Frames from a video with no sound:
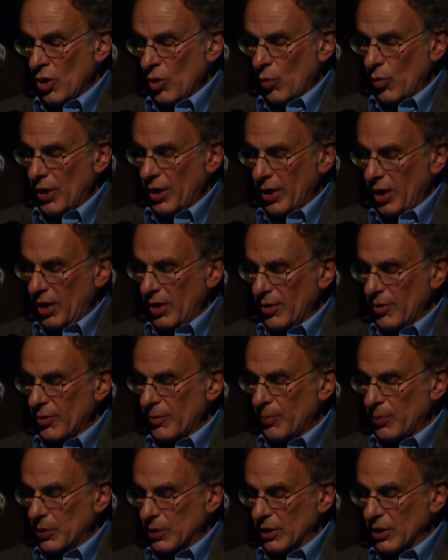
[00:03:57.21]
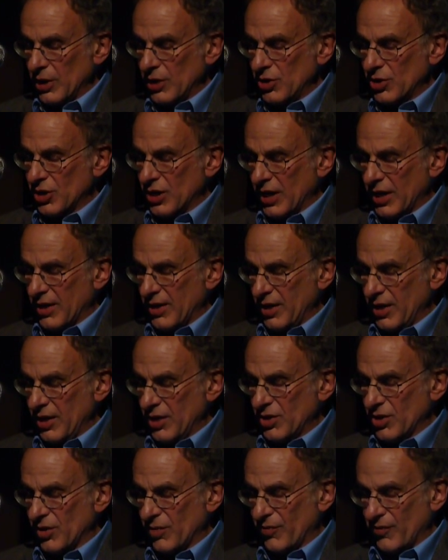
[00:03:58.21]
when other police
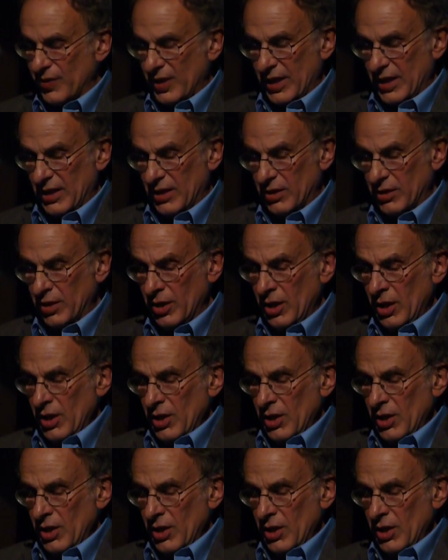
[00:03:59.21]
techniques have failed,